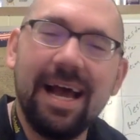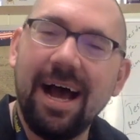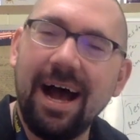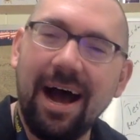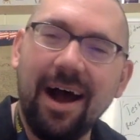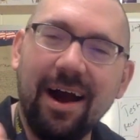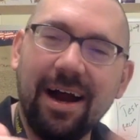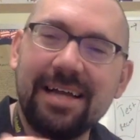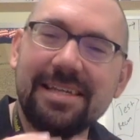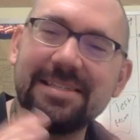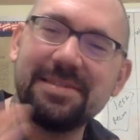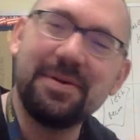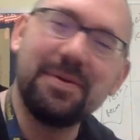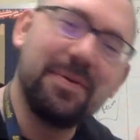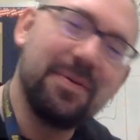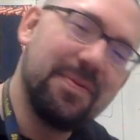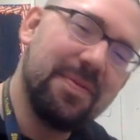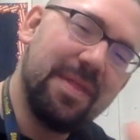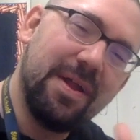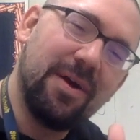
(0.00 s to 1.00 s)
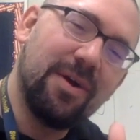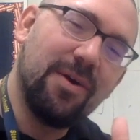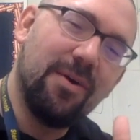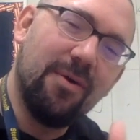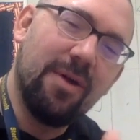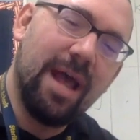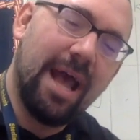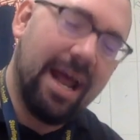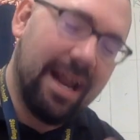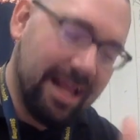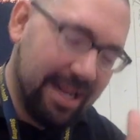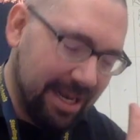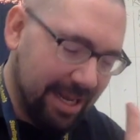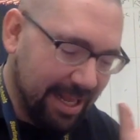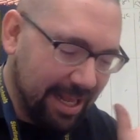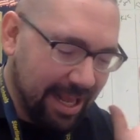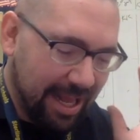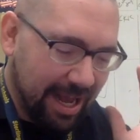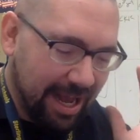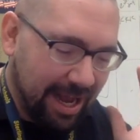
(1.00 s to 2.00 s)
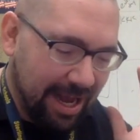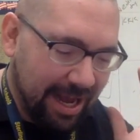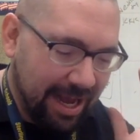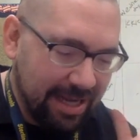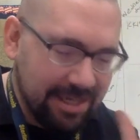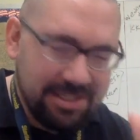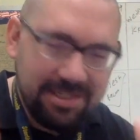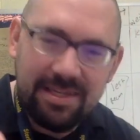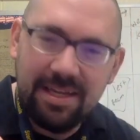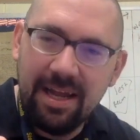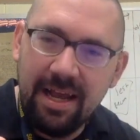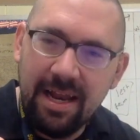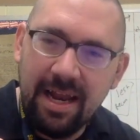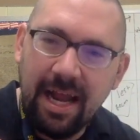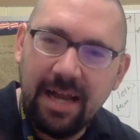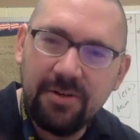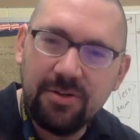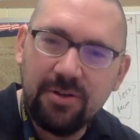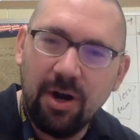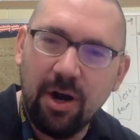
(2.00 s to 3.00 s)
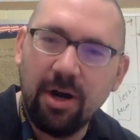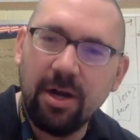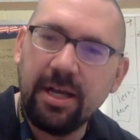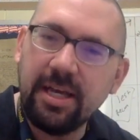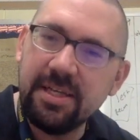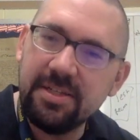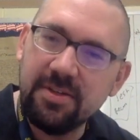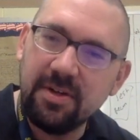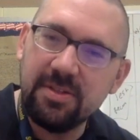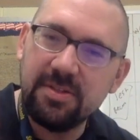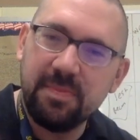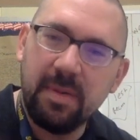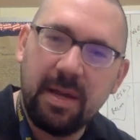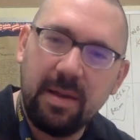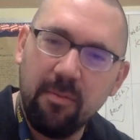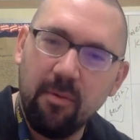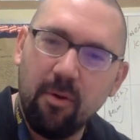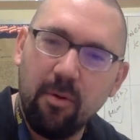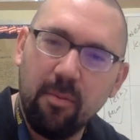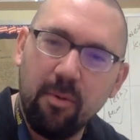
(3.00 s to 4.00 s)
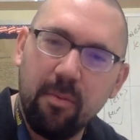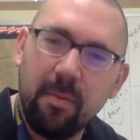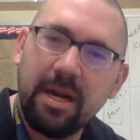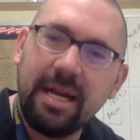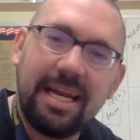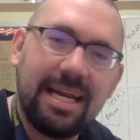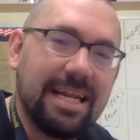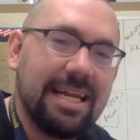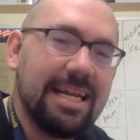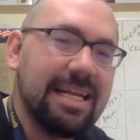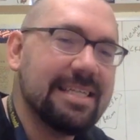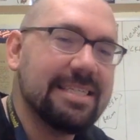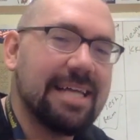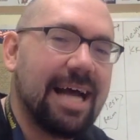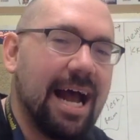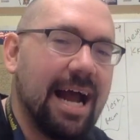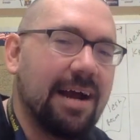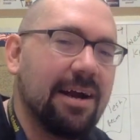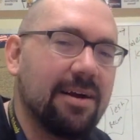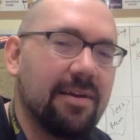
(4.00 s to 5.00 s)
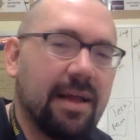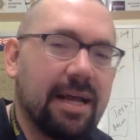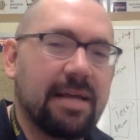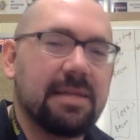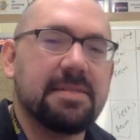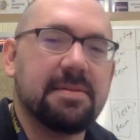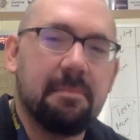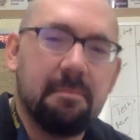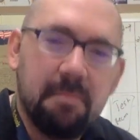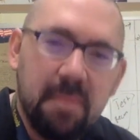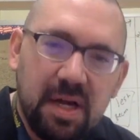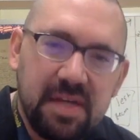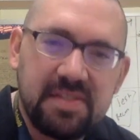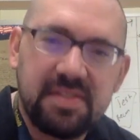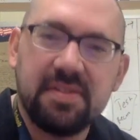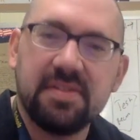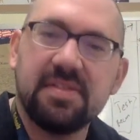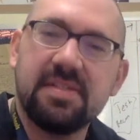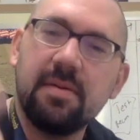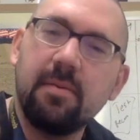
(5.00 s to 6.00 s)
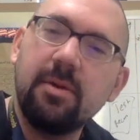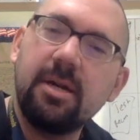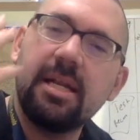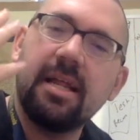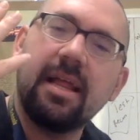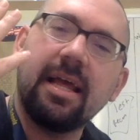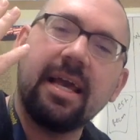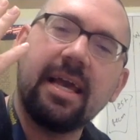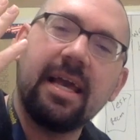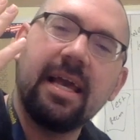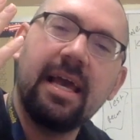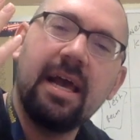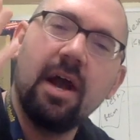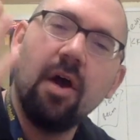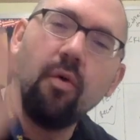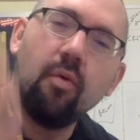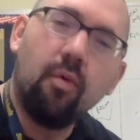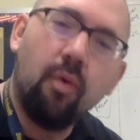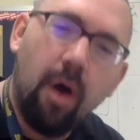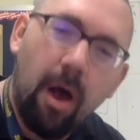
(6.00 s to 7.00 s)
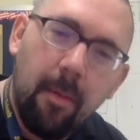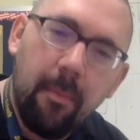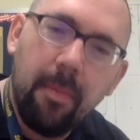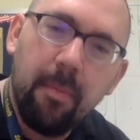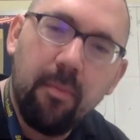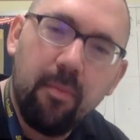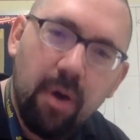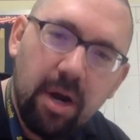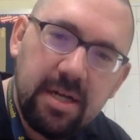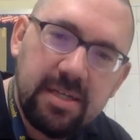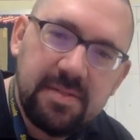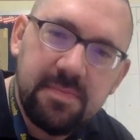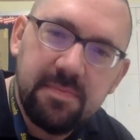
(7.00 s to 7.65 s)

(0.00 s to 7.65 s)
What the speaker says: All right, so they're going at it. And Andrew Carnegie starts making more and more money, and he needs to hire like some muscle, someone to like help him run his